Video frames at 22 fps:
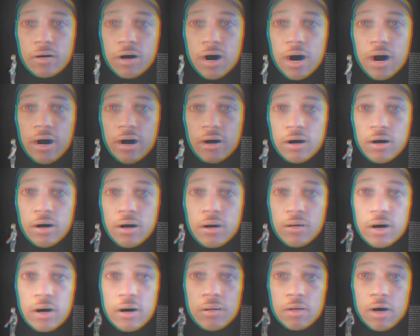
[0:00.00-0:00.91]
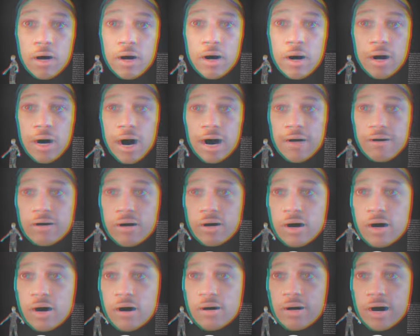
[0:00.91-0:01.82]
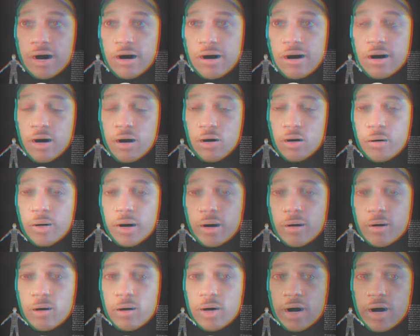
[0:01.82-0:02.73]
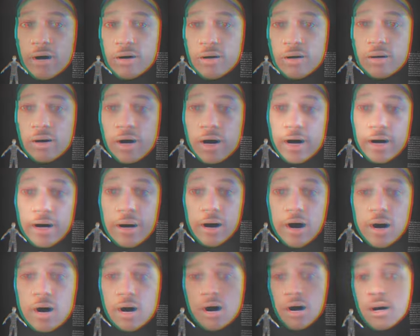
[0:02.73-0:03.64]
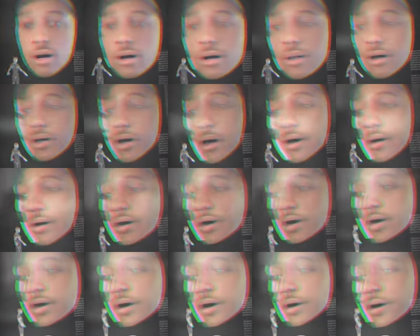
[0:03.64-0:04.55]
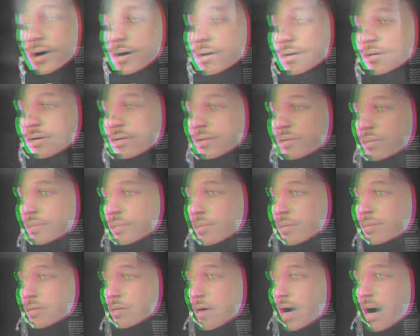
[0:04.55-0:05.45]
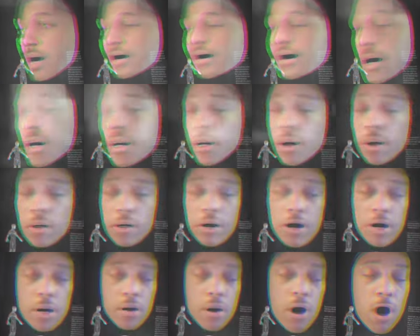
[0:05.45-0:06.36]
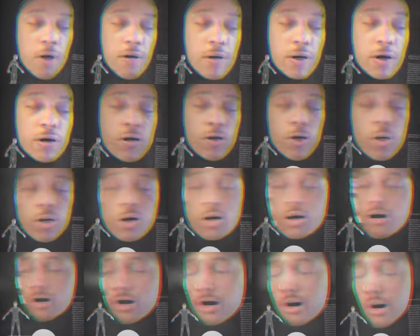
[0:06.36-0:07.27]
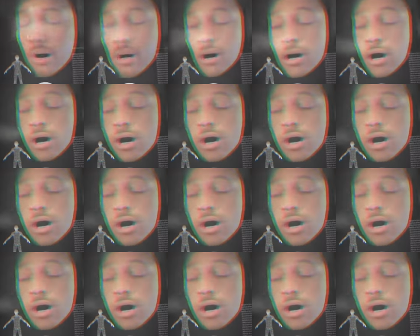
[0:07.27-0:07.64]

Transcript: And you know, the, and then obviously there's that set of people that's just like, you know, they're gonna end the year year off unfortunately